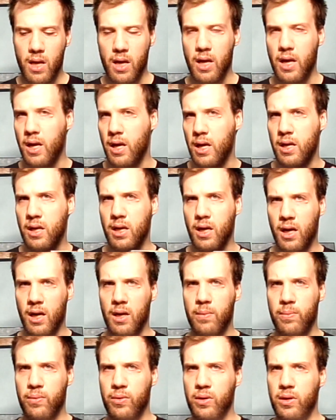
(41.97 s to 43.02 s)
And I
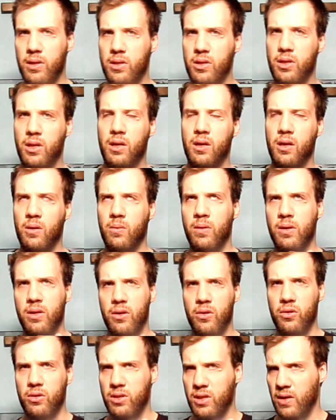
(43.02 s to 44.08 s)
put uh,
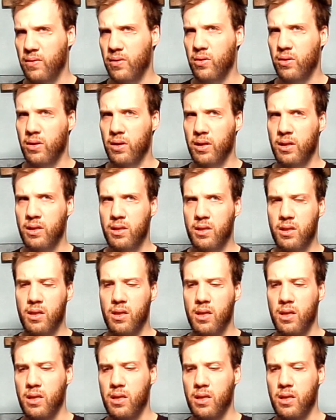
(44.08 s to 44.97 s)
Windows 7 on this.